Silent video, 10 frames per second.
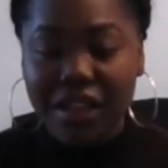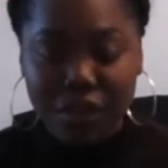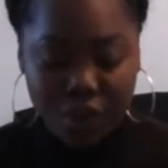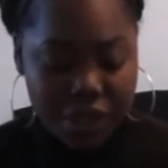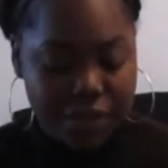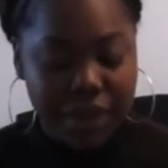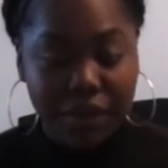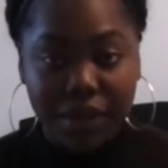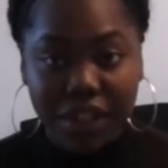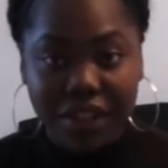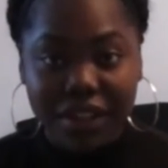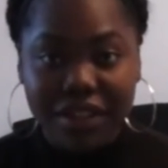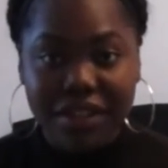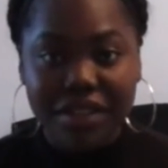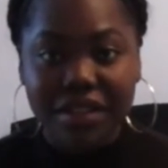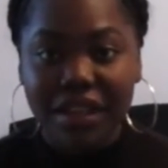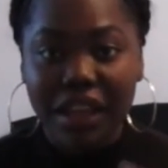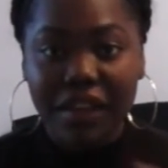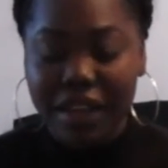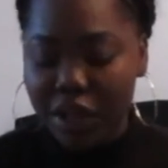So it's really, really good.
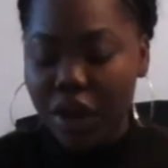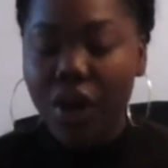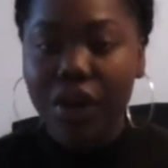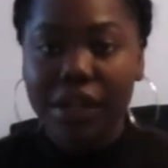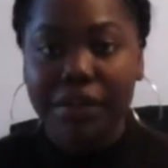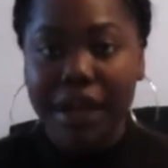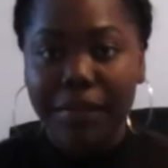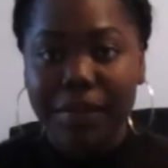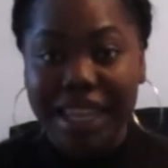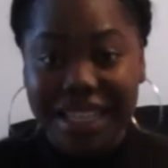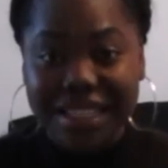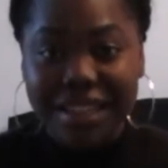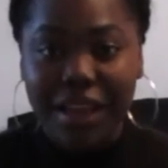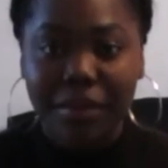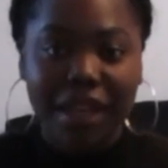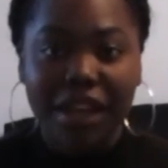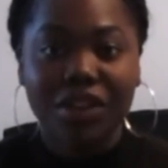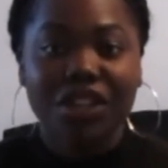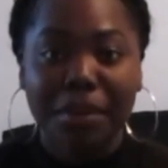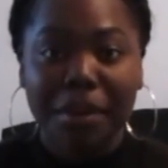It holler at me anytime and
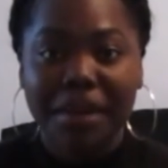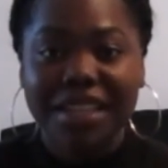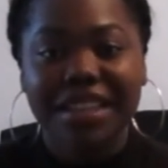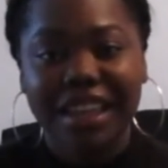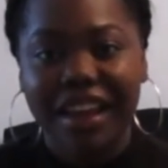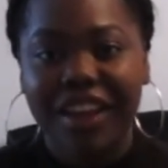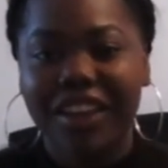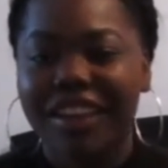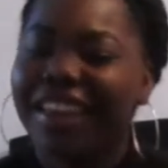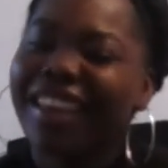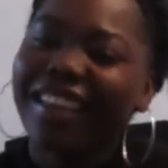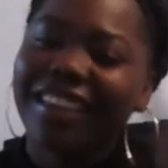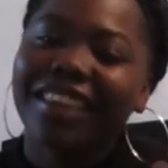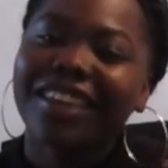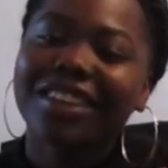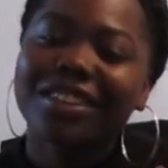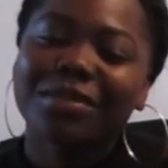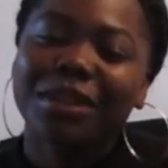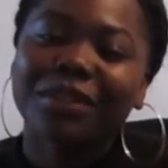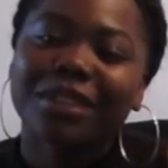I'll try my best to get you. Thank you so
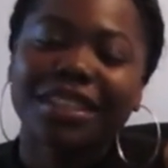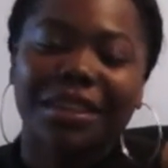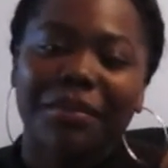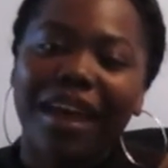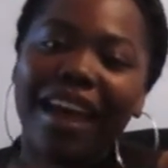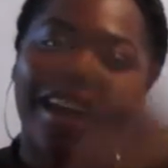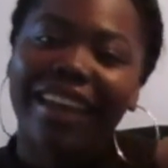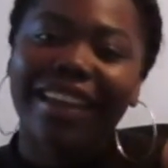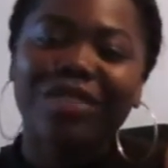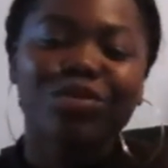much for watching. Bye.